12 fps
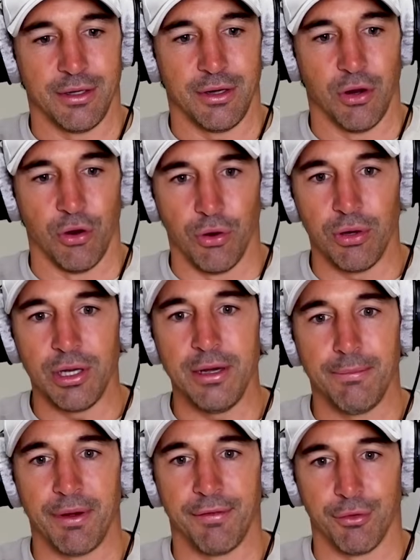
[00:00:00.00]

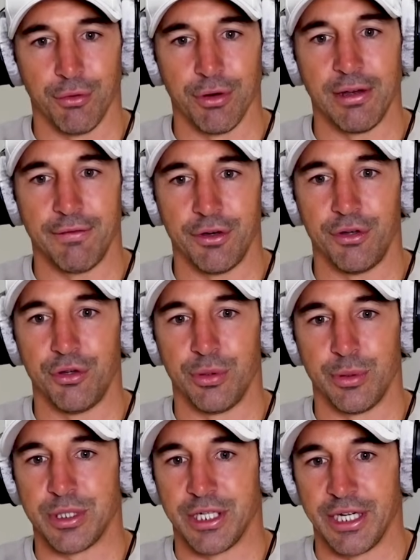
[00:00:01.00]
early, before he even knew
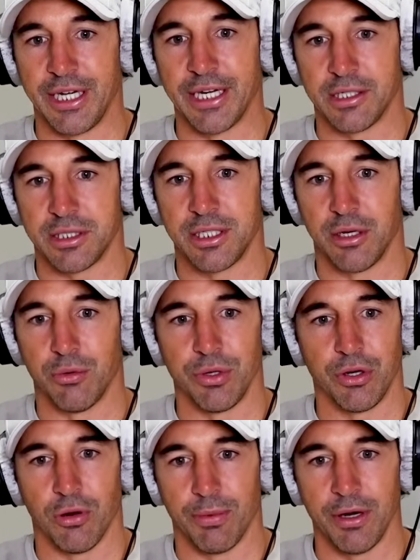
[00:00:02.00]
he was going to get to Selwyn
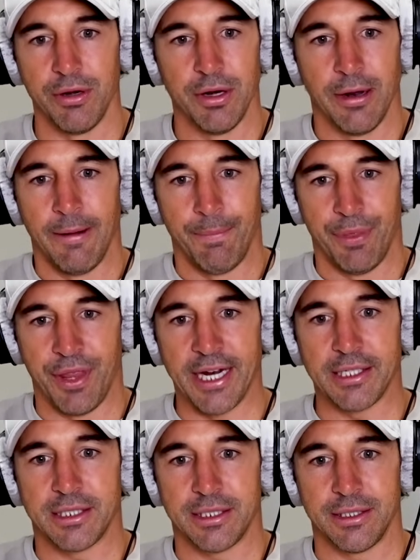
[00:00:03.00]
Cobbo,
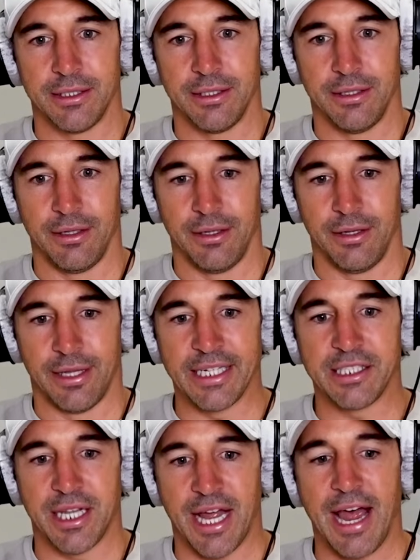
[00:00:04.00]
that's
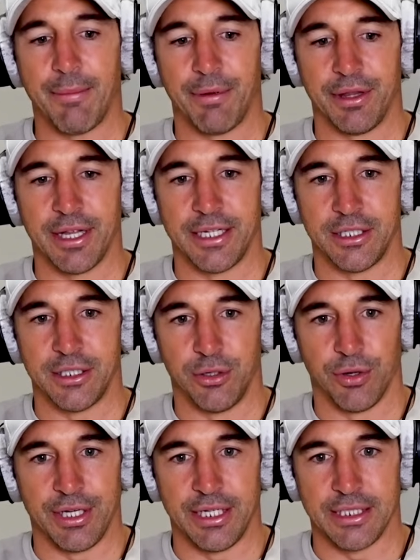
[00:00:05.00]
the habit that he's
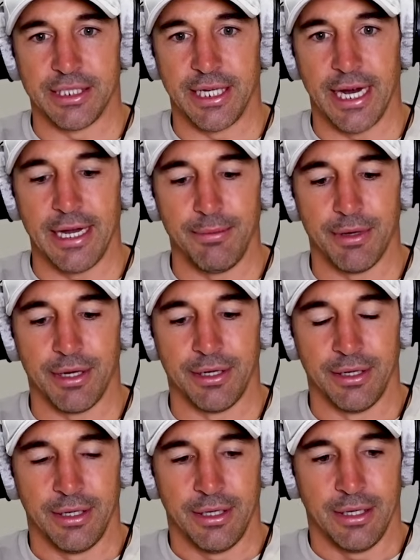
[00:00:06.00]
got in his game, and
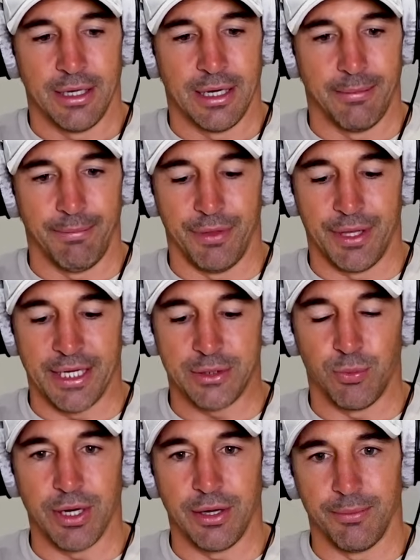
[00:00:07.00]
that's
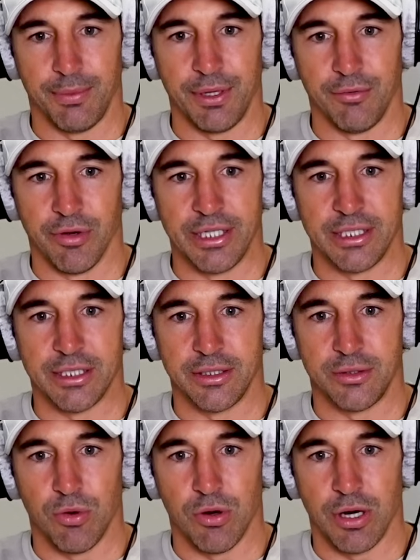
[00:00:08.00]
one of the big
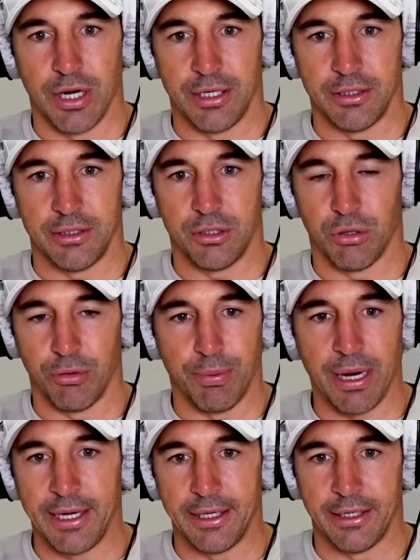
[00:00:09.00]
reasons why Todd
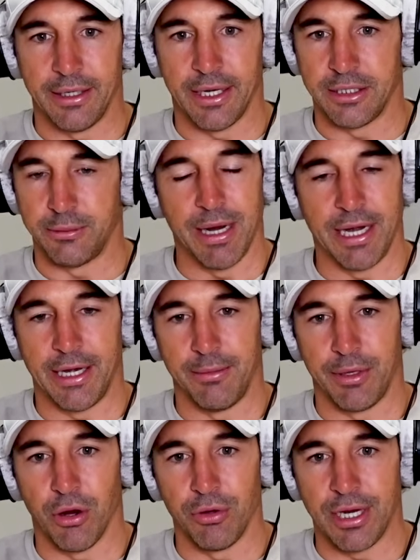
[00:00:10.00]
Payten has made him
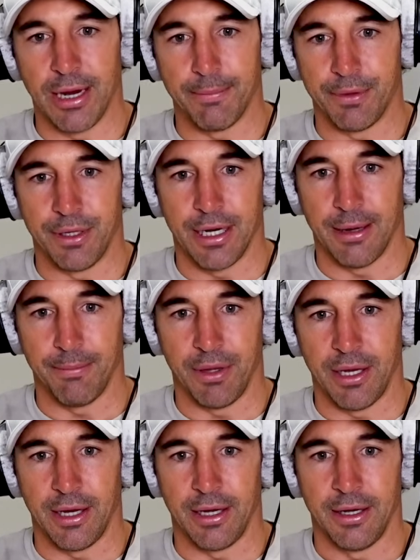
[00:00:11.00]
co-captain up
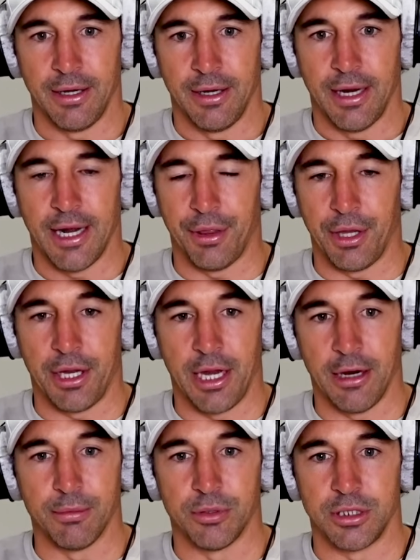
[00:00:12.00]
there at the
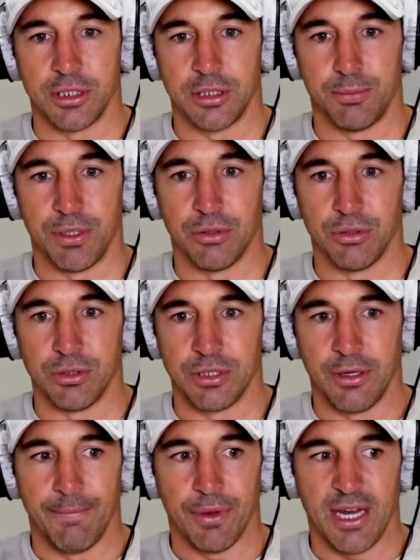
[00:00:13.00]
Cowboys, is because
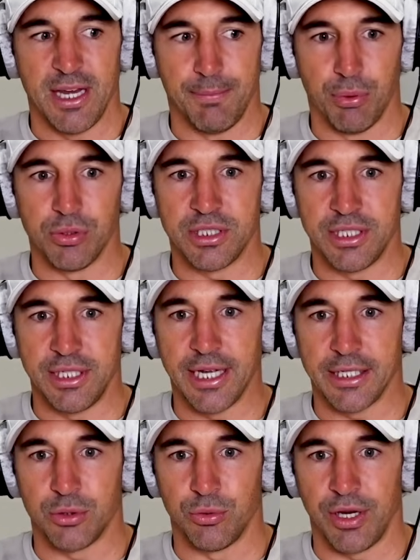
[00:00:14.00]
he puts in
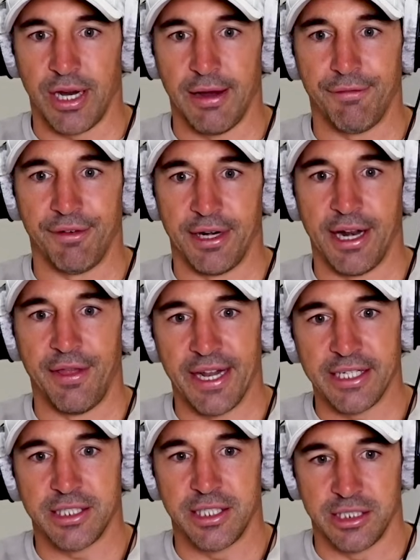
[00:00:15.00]
that sort of effort, and
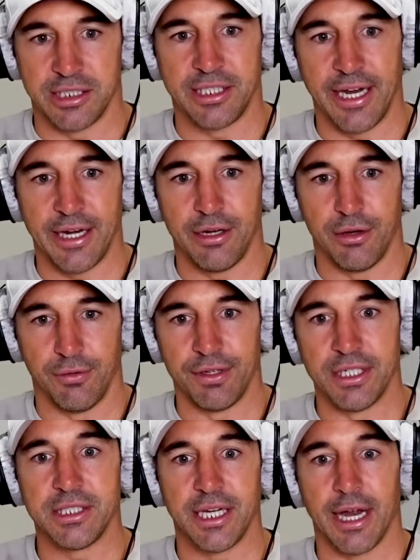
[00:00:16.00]
that's the standard of
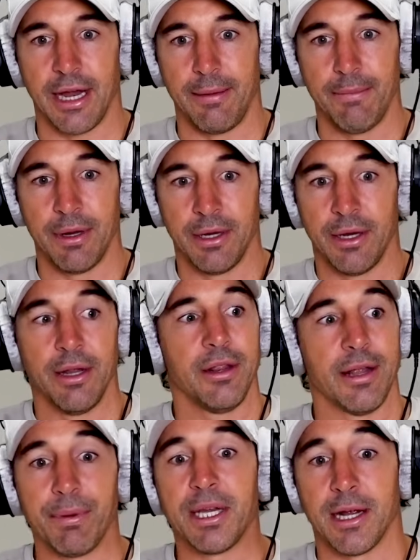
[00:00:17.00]
his game
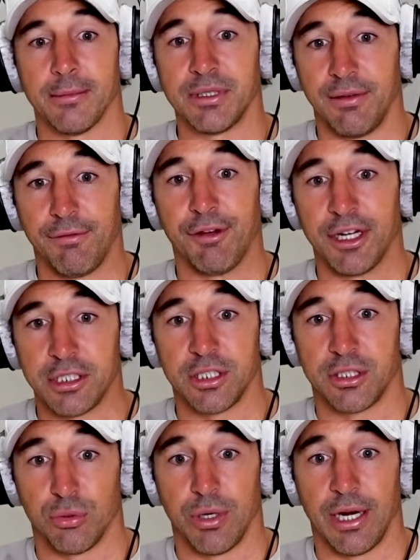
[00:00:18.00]
that becomes
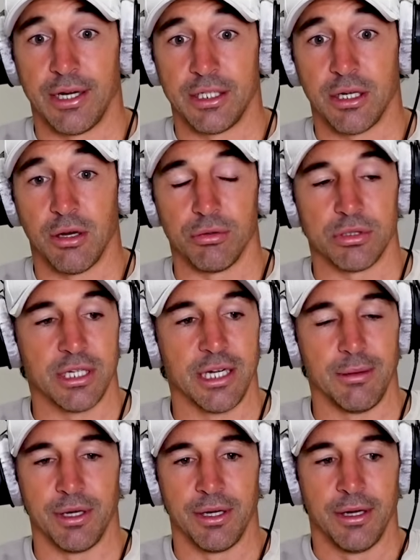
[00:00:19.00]
infectious throughout his whole
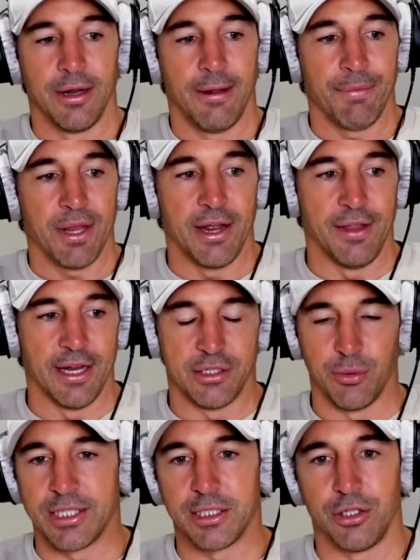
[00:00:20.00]
team. And then
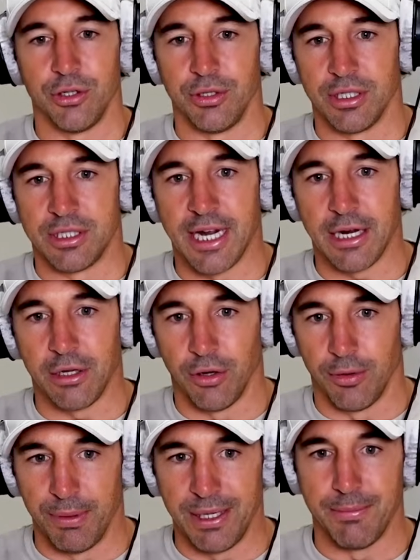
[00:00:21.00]
to execute the tackle on
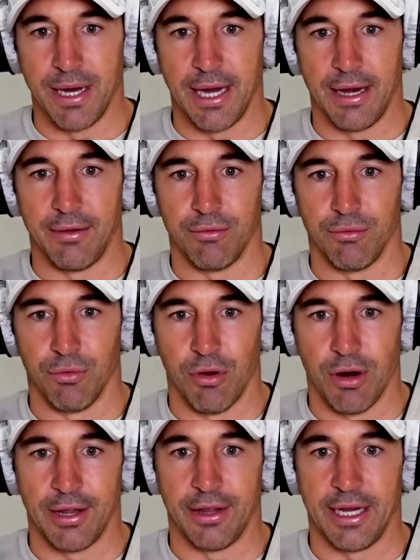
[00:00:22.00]
a big man
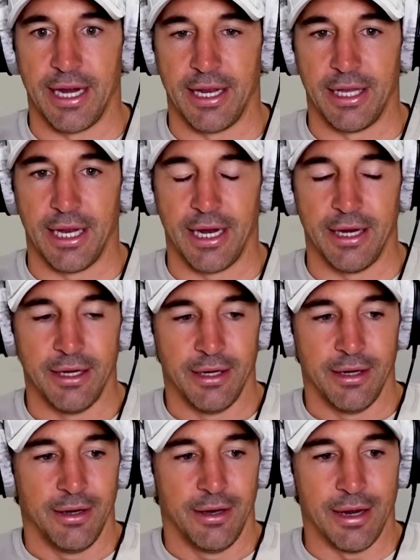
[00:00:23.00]
right at the end there,
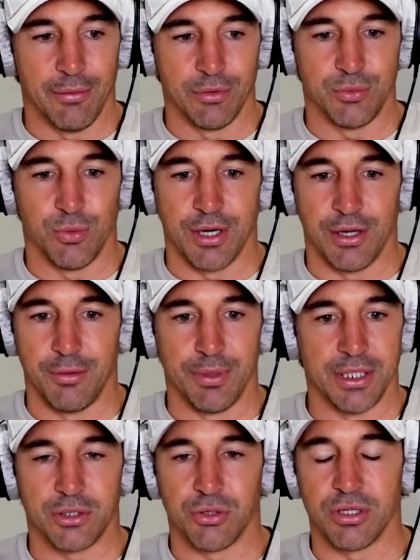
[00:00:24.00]
that was one of the
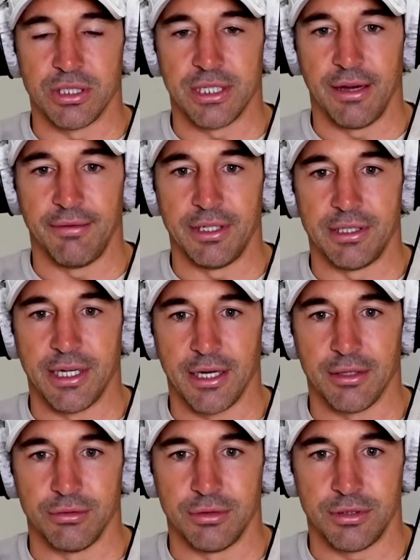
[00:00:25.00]
best try-saving
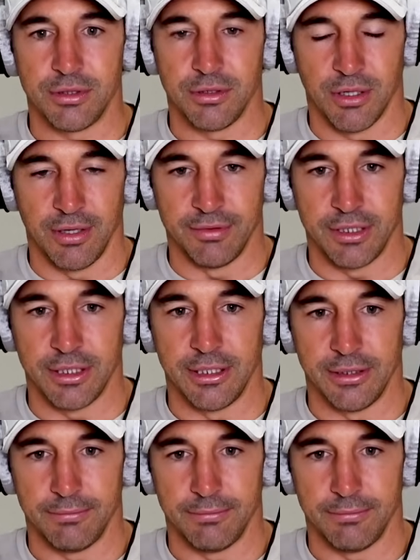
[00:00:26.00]
tackles I've seen.